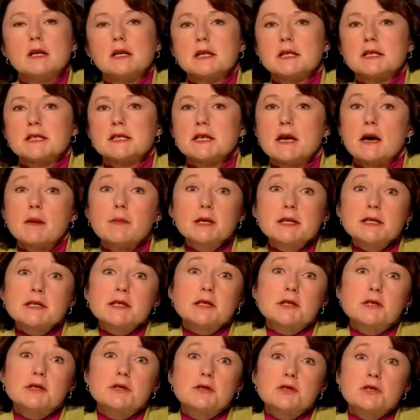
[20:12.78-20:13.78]
Some
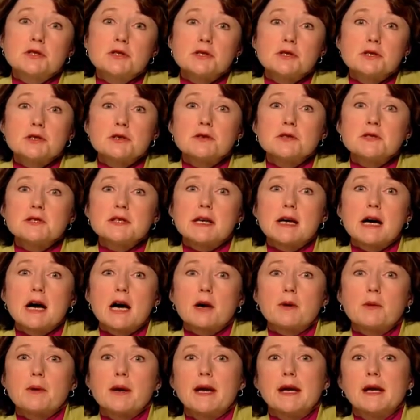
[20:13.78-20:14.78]
institutions use the
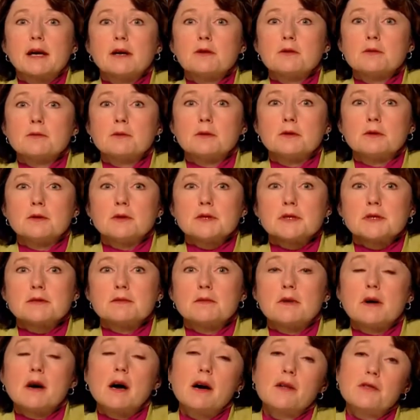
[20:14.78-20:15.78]
Ottawa ankle rules,
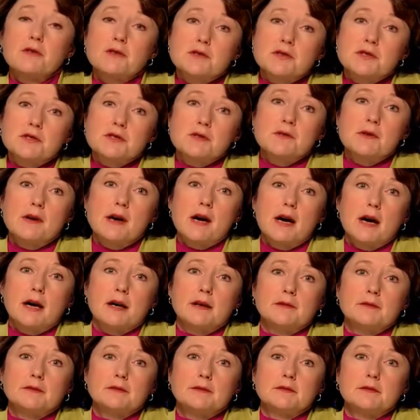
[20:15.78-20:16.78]
others do not.
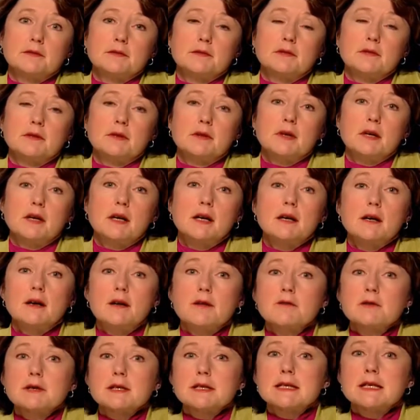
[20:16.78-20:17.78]

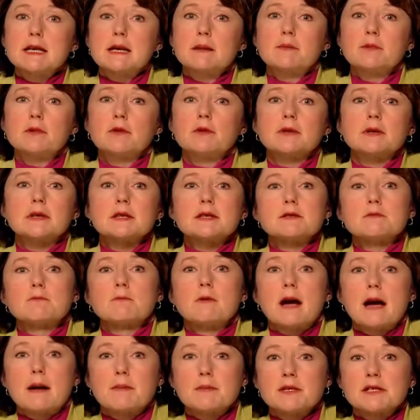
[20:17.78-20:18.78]
Another example is
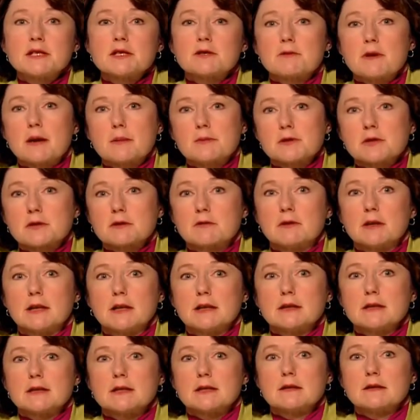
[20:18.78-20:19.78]
rapid strep
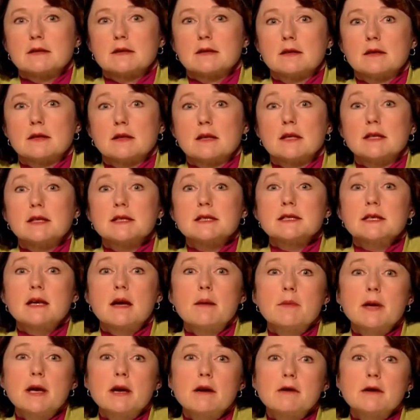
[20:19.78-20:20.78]
screens. In
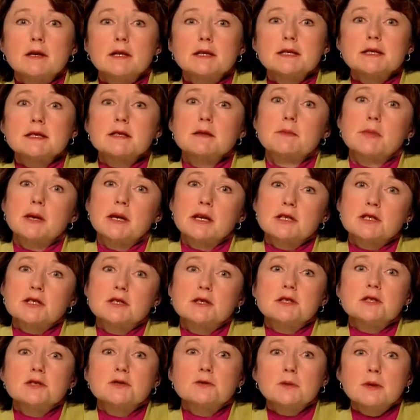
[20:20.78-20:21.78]
some areas, the
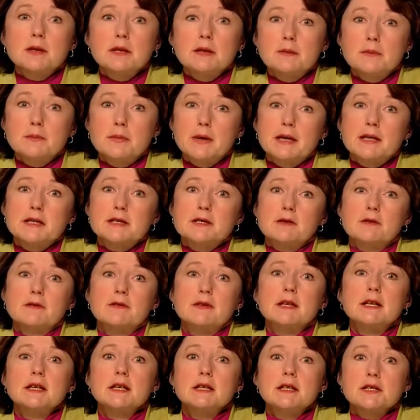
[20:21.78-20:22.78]
patient is treated based on
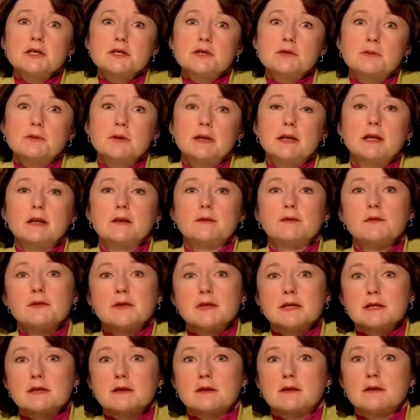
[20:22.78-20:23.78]
the history and
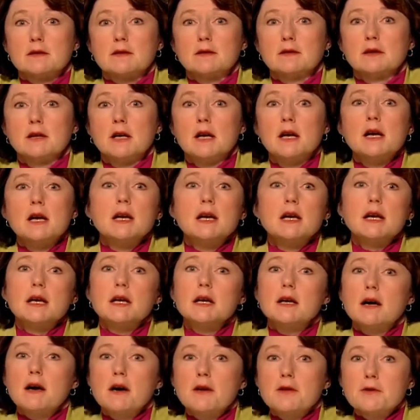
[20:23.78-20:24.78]
physical.
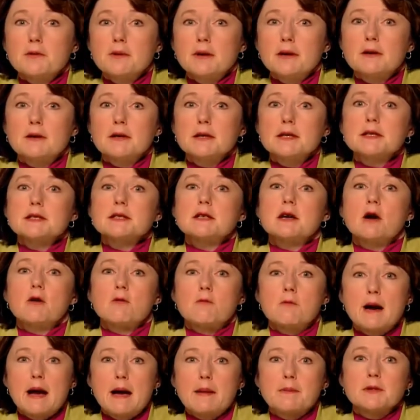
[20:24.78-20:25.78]
In other areas, a
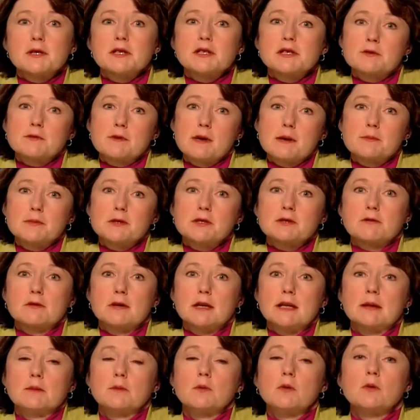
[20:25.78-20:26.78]
rapid strep
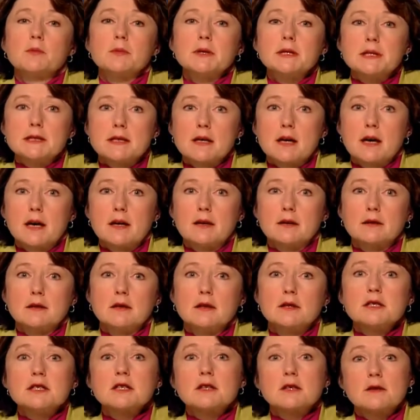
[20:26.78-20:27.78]
screen will be done
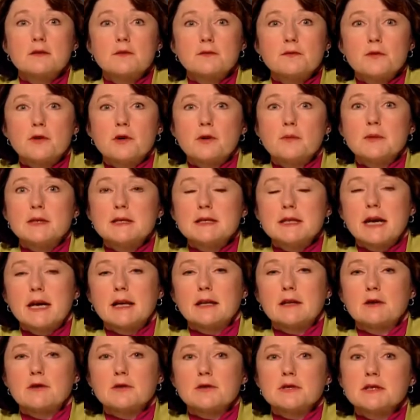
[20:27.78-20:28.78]
to confirm the
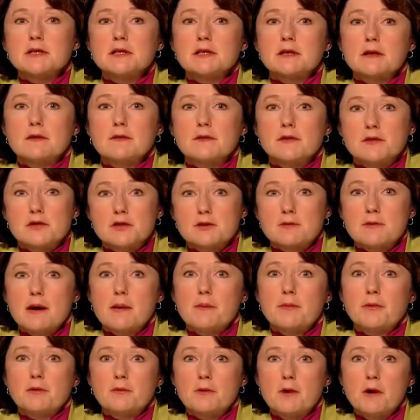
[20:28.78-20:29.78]
diagnosis of a
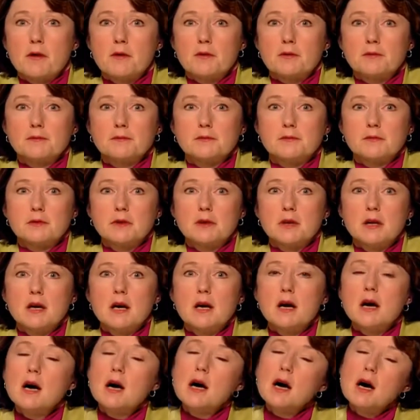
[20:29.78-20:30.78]
strep throat.
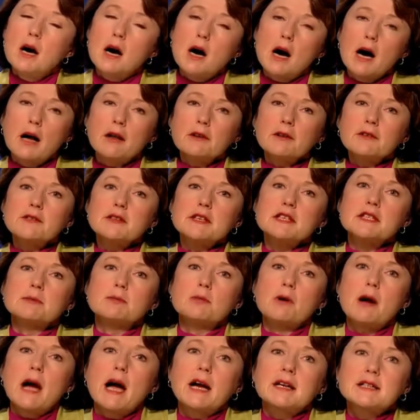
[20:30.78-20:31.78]
All of these
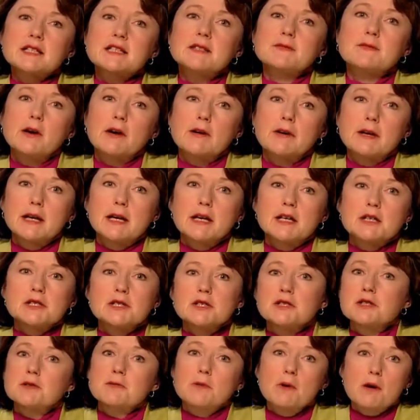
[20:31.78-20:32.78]
practice
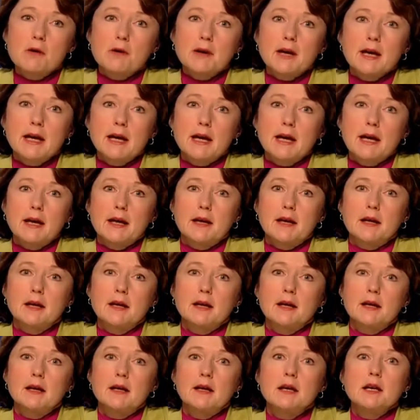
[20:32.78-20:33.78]
variations are okay,
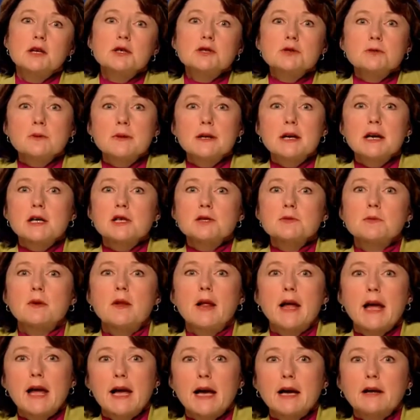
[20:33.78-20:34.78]
and triage
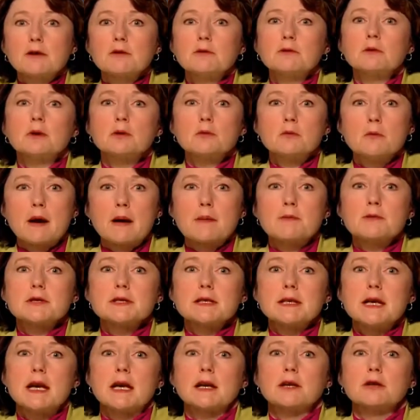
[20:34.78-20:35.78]
will accurately
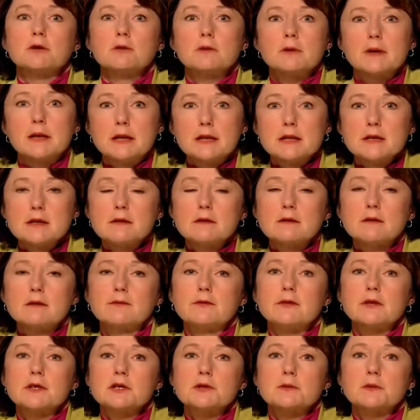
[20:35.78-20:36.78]
represent your
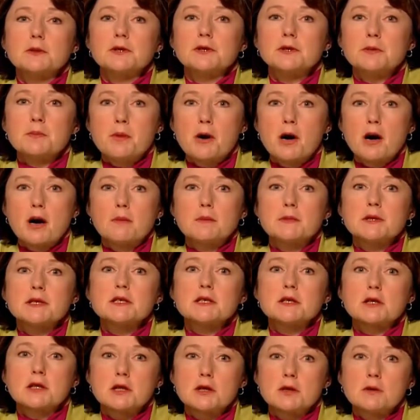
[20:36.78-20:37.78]
individual
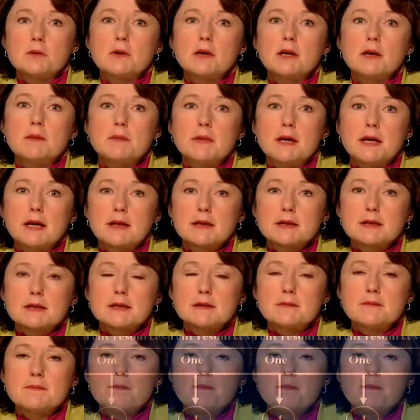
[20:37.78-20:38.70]
department's acuity mix.